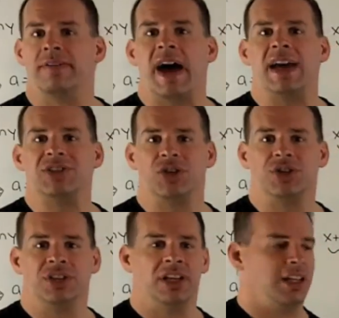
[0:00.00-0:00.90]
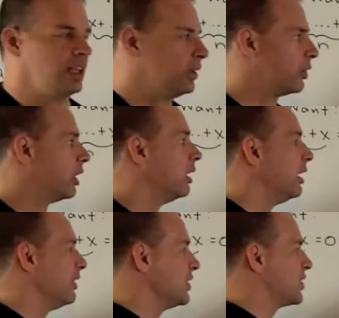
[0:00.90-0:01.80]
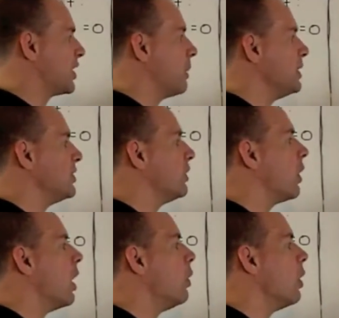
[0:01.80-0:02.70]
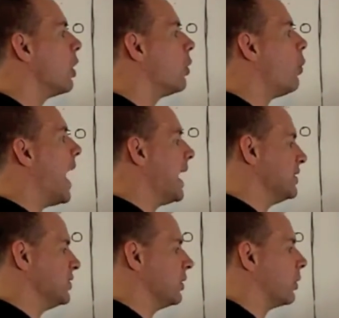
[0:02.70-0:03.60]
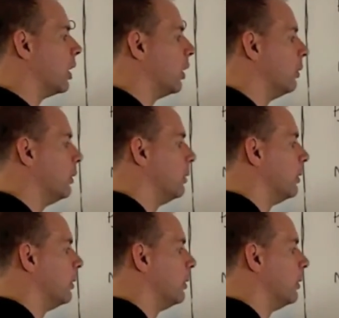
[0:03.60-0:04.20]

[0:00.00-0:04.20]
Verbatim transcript: divisors, either the sum is zero or y is zero.